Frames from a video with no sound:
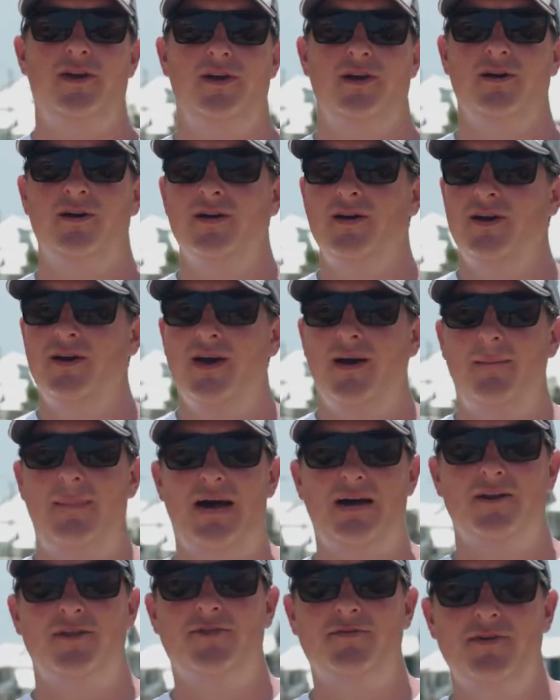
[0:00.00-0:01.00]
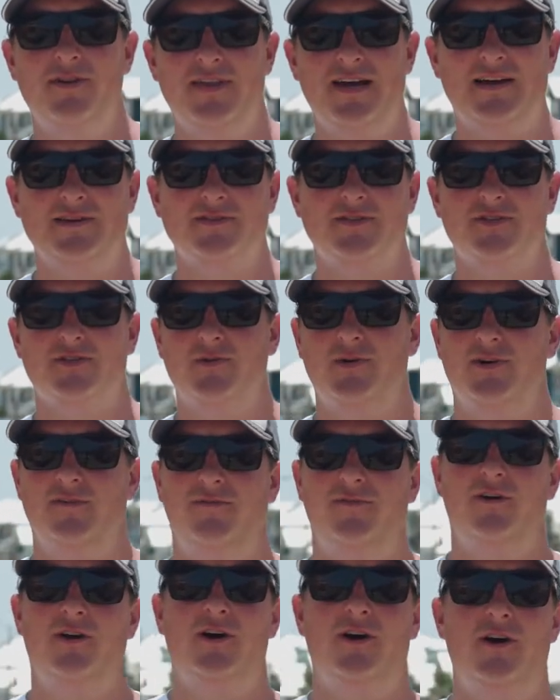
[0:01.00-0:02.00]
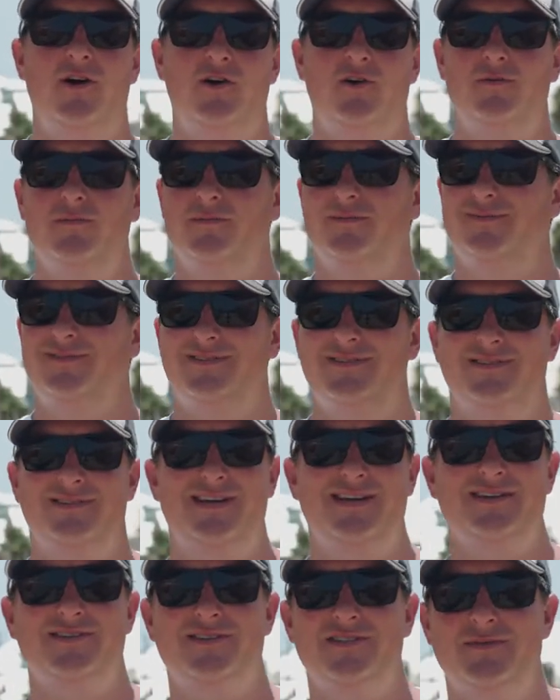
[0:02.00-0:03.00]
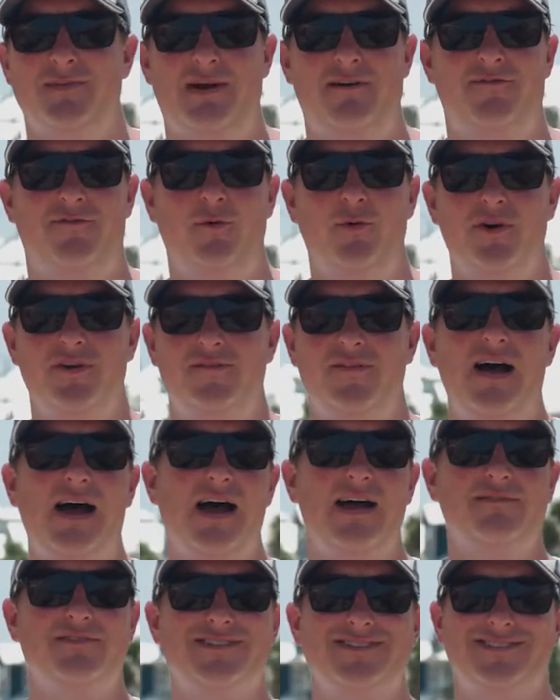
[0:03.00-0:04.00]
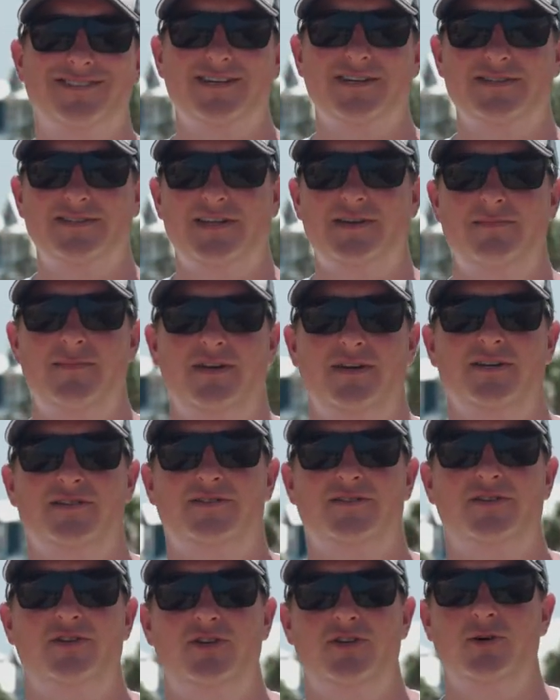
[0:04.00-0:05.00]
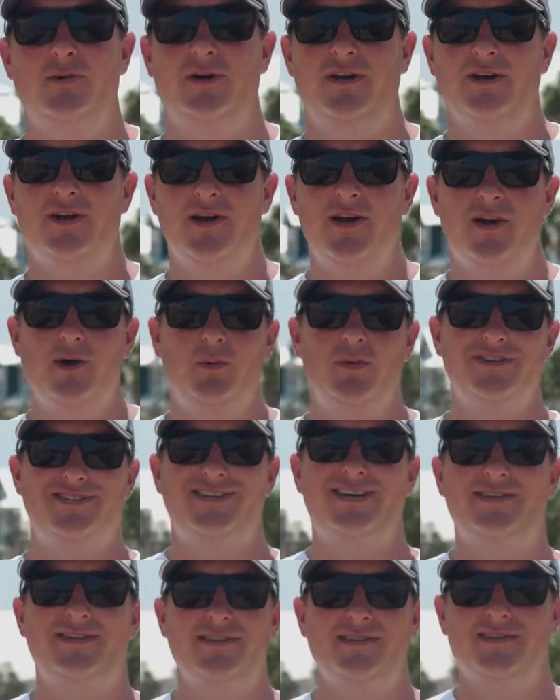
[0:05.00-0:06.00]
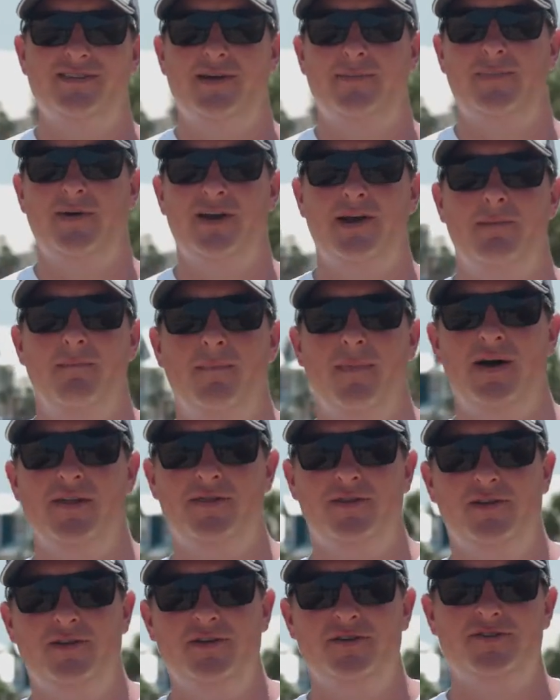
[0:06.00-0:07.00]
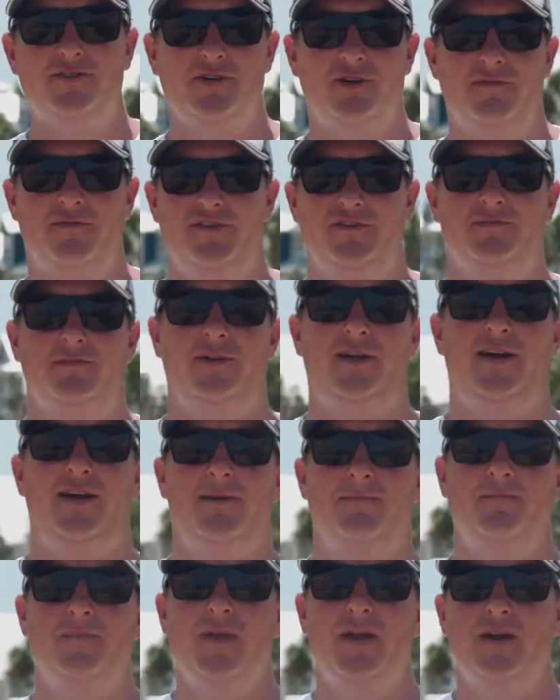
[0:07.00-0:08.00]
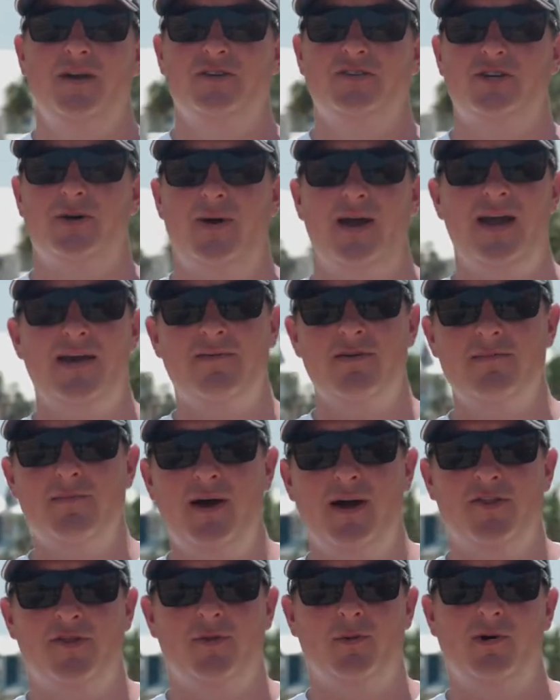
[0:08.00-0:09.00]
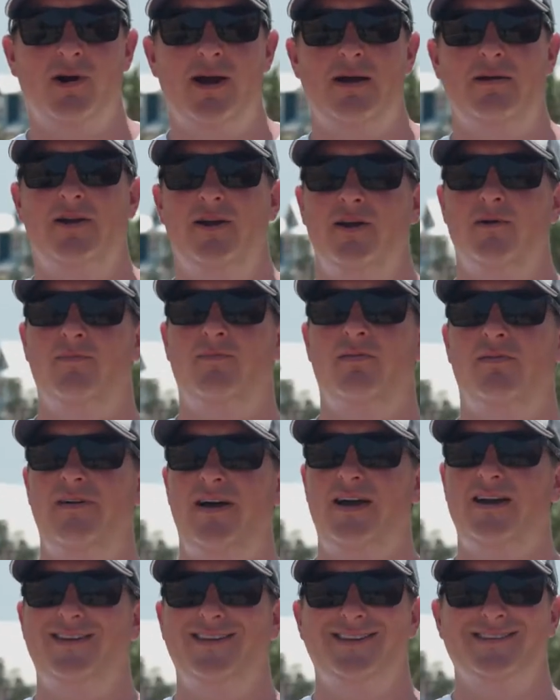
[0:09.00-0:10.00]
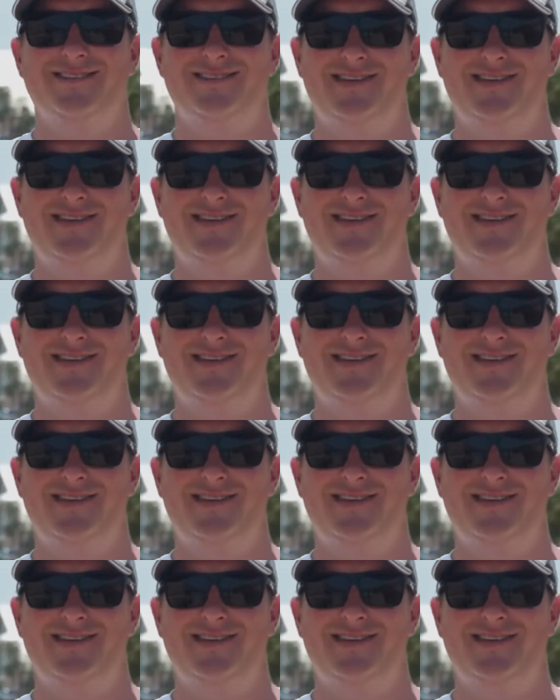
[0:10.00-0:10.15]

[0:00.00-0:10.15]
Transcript: here. About a 3,000 square foot home, takes us about 45 to 60 minutes to do it. We set this up on a monthly service plan. So every month we're out here providing the